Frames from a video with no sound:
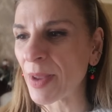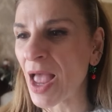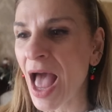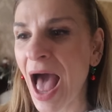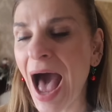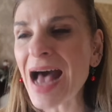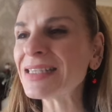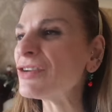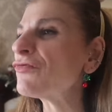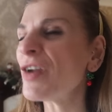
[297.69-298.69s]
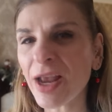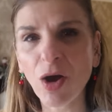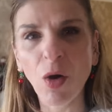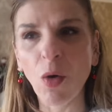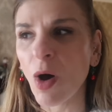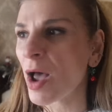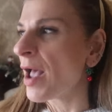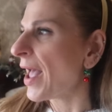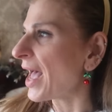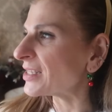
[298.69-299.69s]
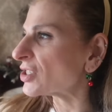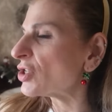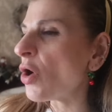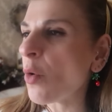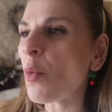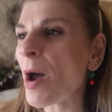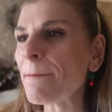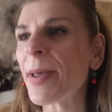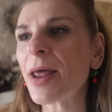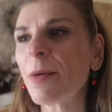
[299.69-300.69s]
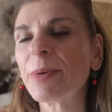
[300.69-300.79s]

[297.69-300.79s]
I said, Rico, that's not one pair of